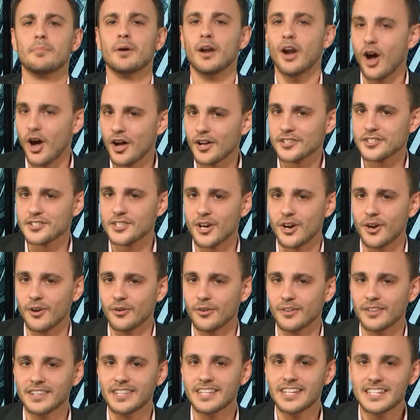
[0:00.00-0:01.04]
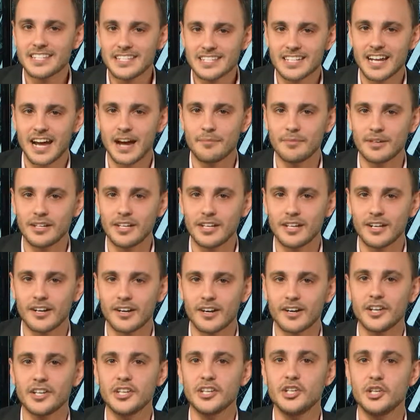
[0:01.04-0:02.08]
But also, this time of
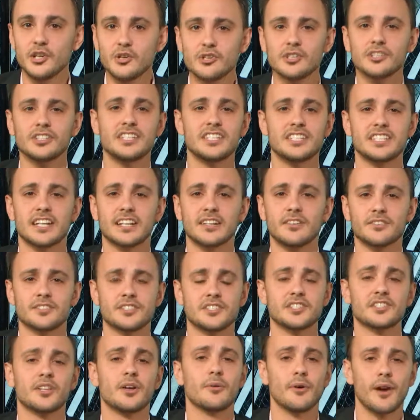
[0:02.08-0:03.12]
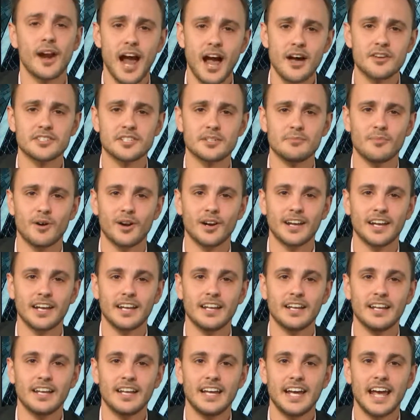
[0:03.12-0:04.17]
year usually signals a slower housing
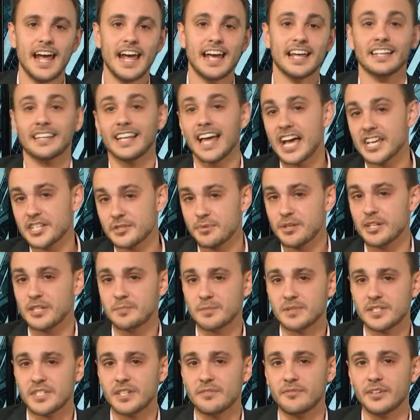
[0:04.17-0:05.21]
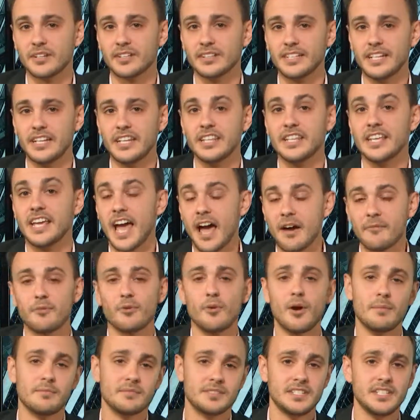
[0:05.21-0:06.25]
market. And last week specifically, the
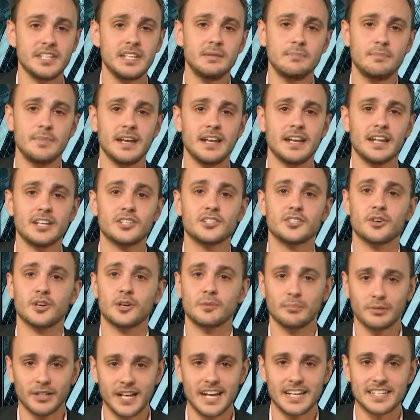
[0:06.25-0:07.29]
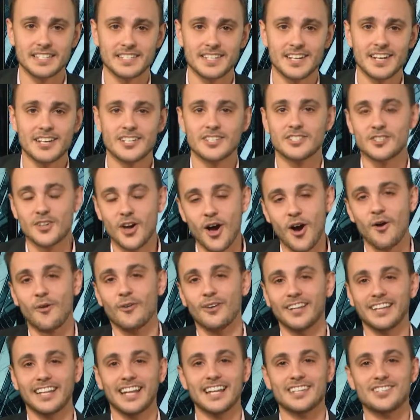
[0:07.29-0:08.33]
FOMC meeting took place. So
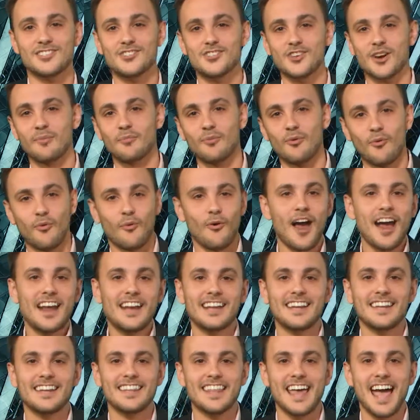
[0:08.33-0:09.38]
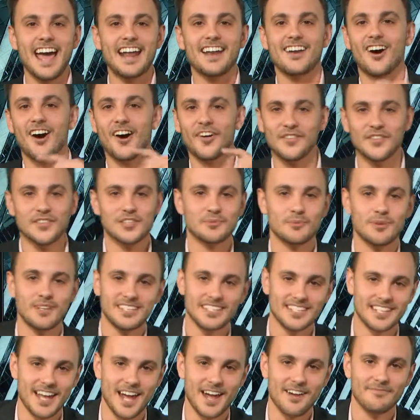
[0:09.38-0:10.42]
let's jump right into that on This Week
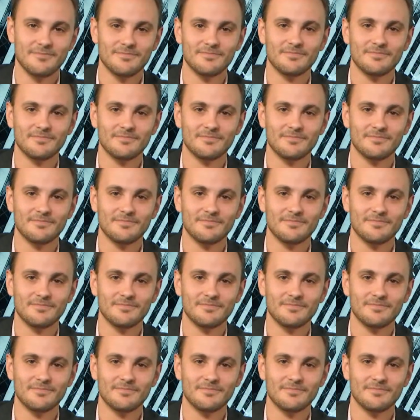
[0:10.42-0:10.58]
Today.